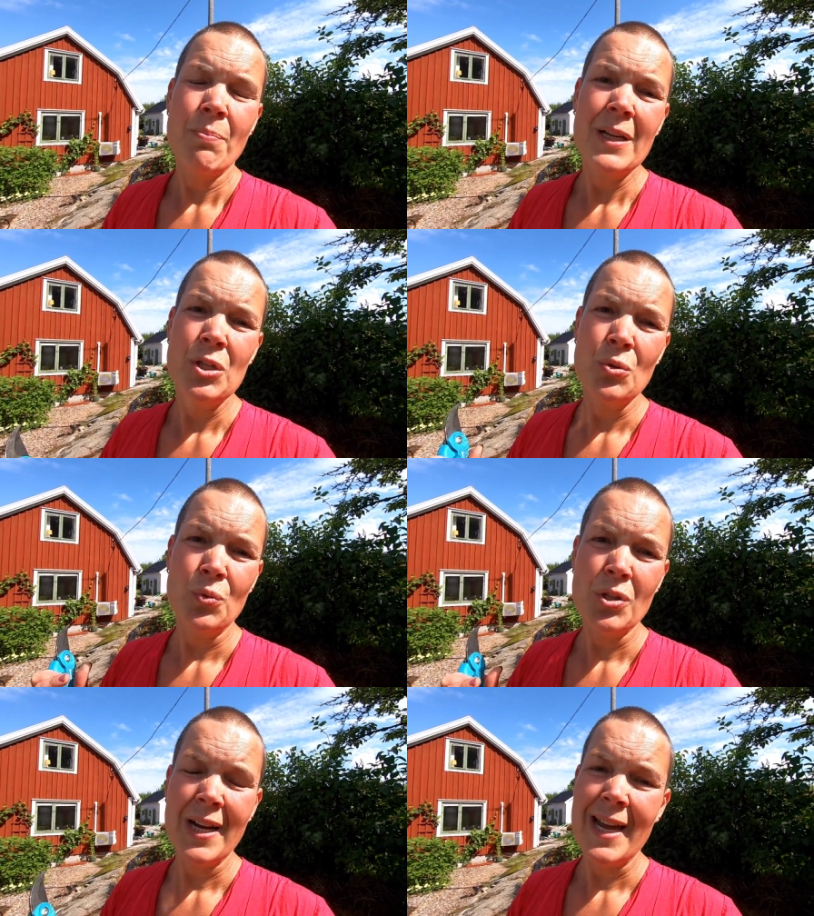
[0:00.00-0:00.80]
but you
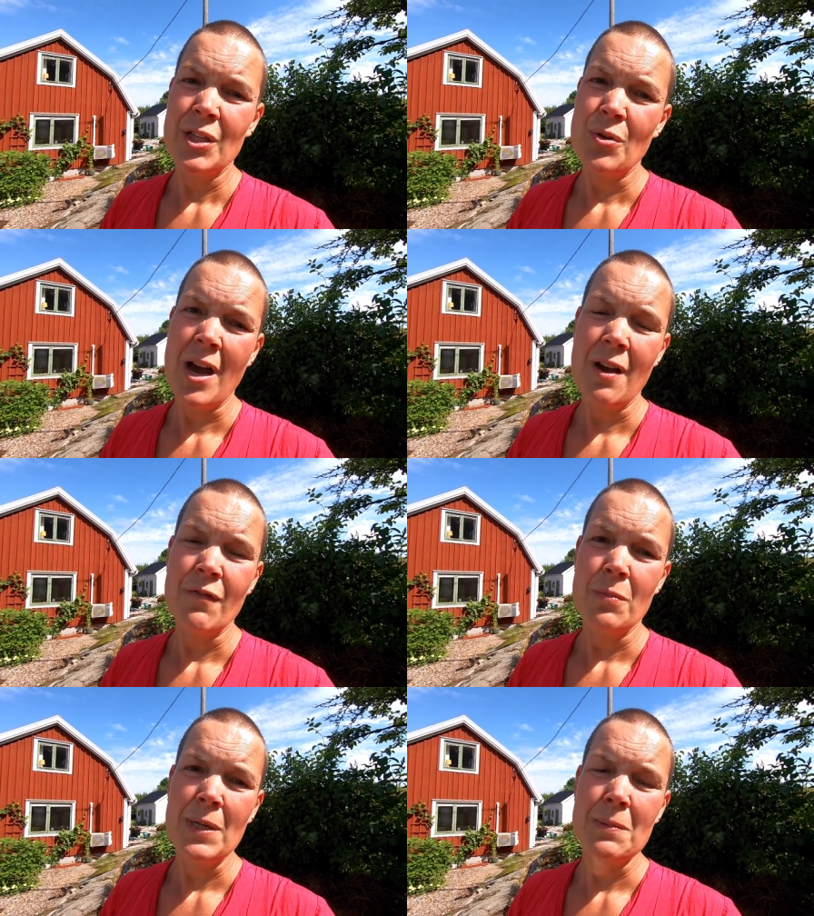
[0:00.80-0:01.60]
would like to
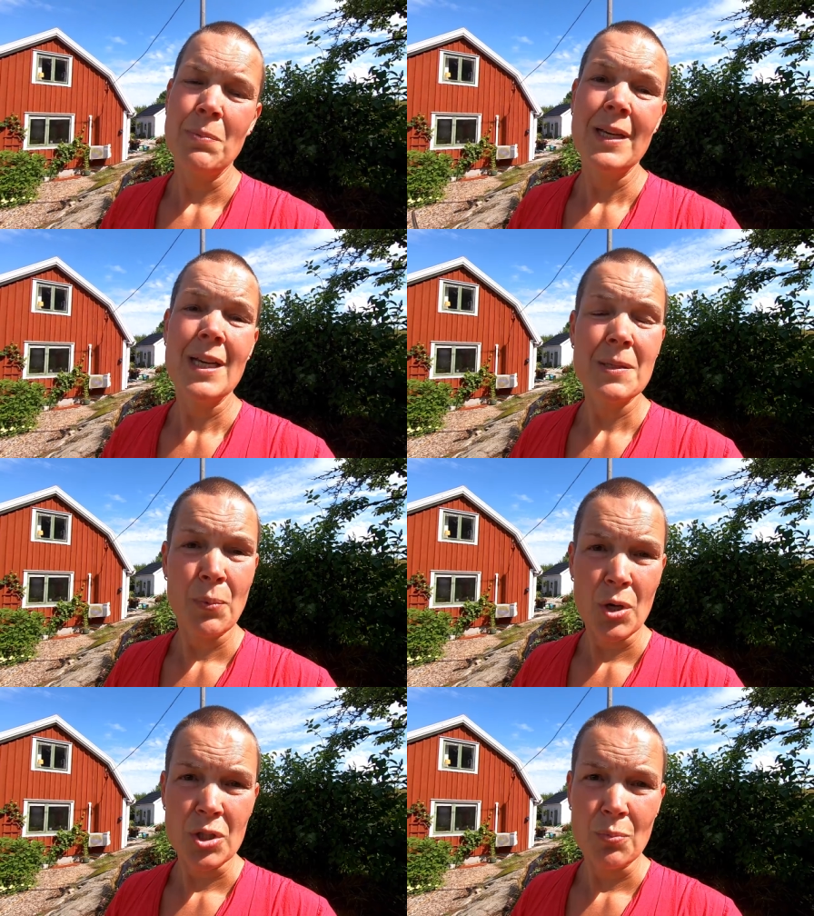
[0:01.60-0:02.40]
have them as big as
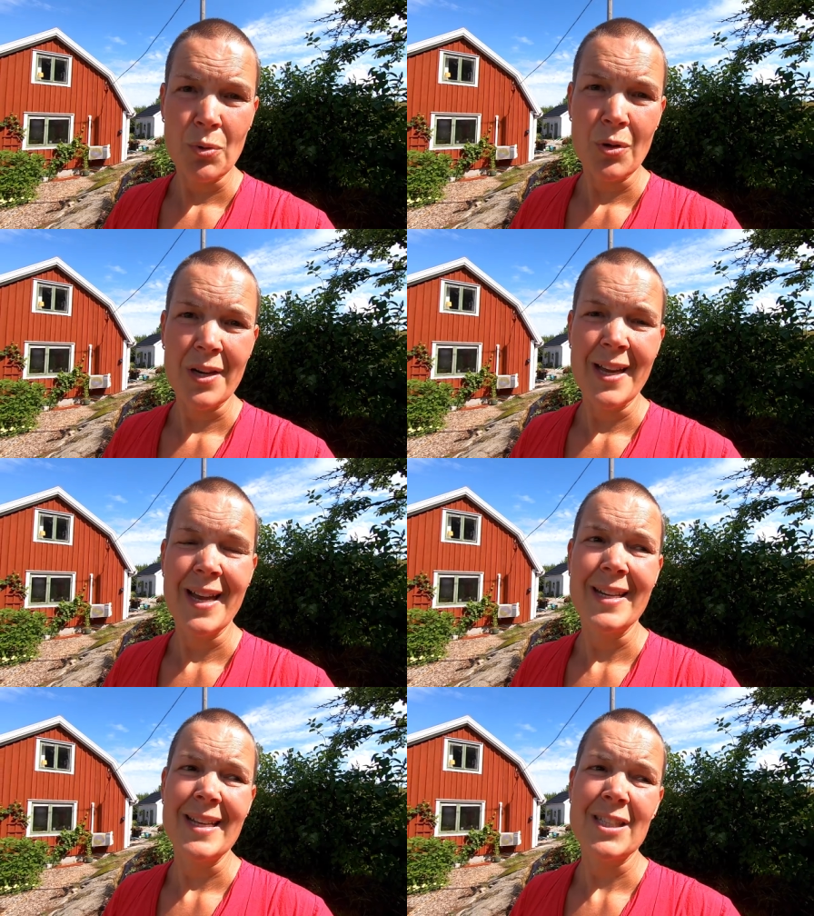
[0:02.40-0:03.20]
possible
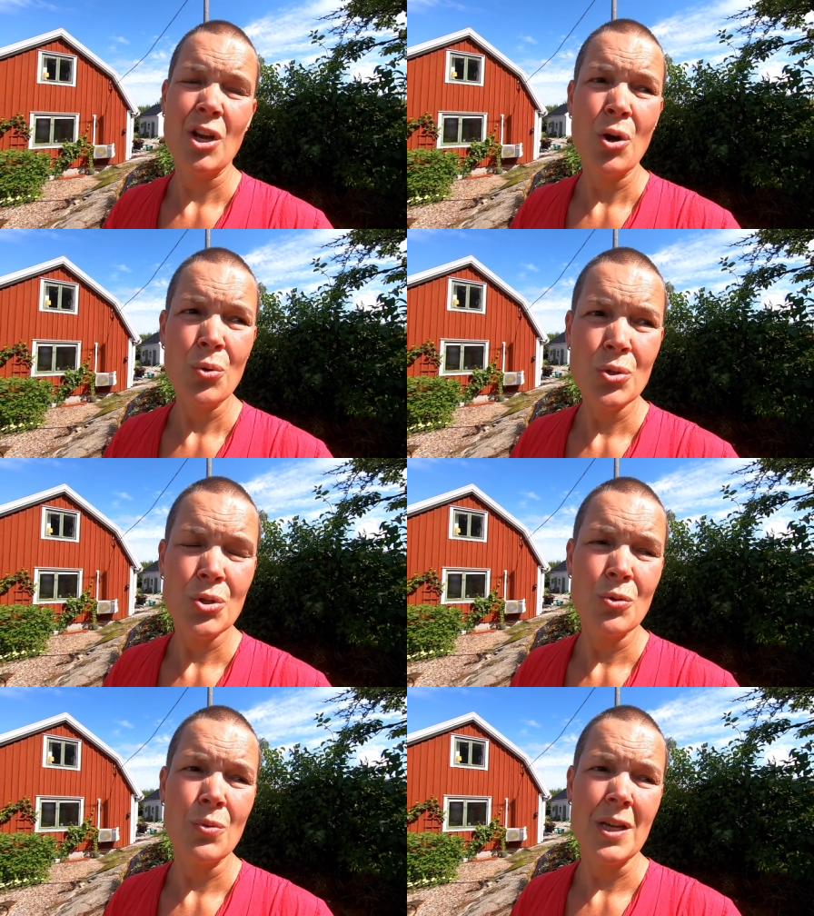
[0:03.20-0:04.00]
and as
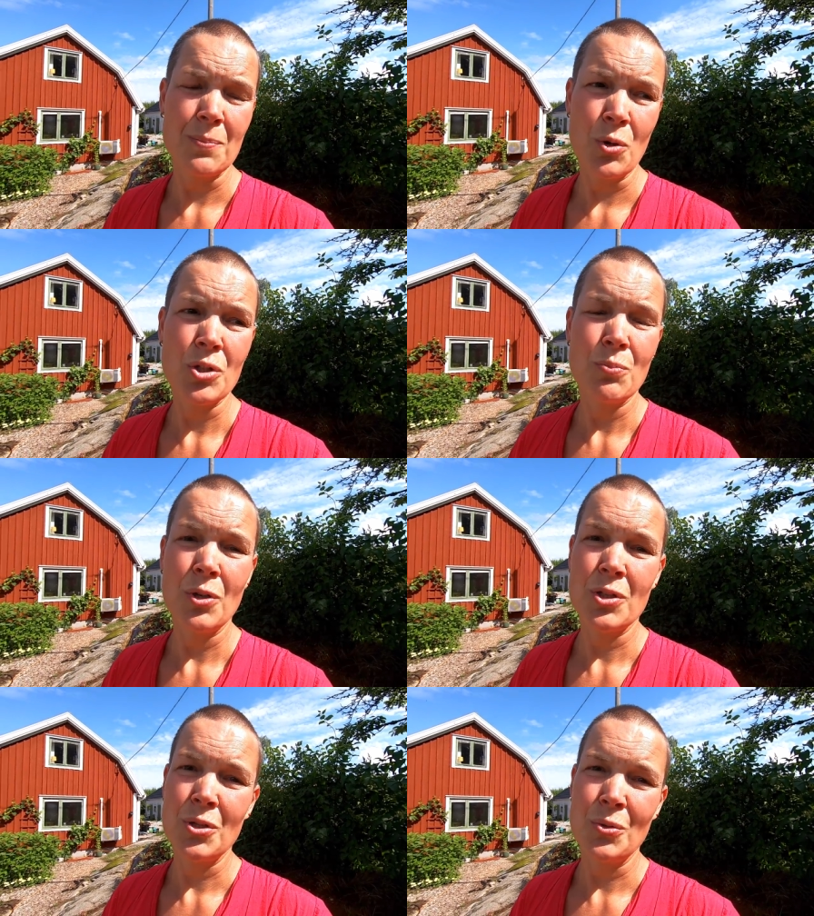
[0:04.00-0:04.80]
close to as
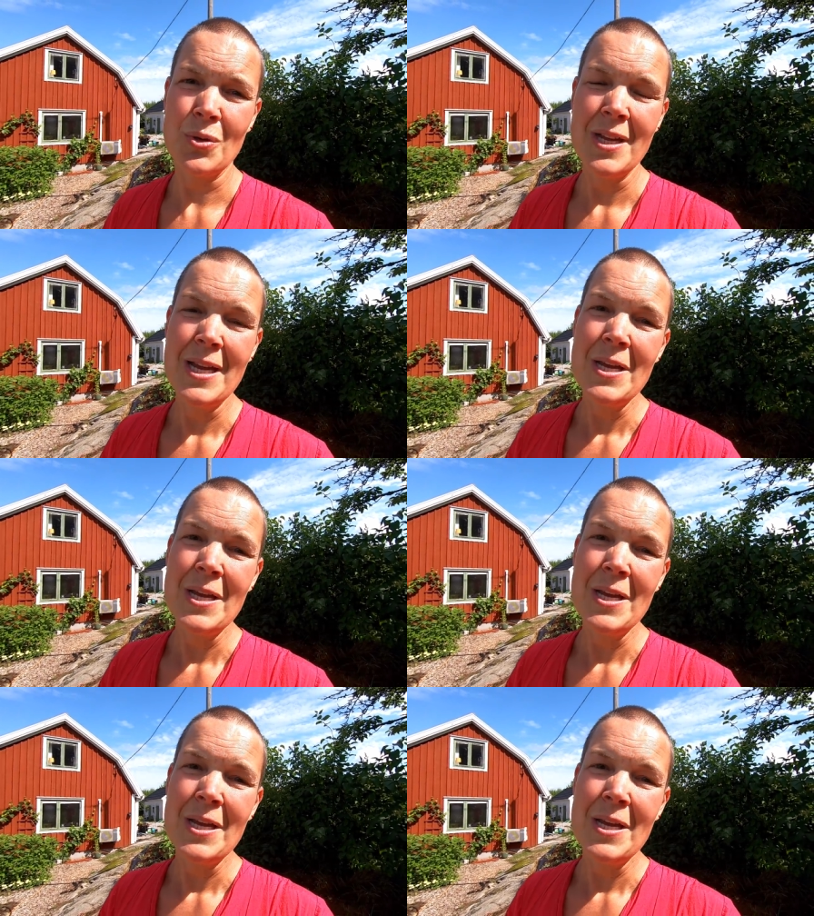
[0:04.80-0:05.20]
possible to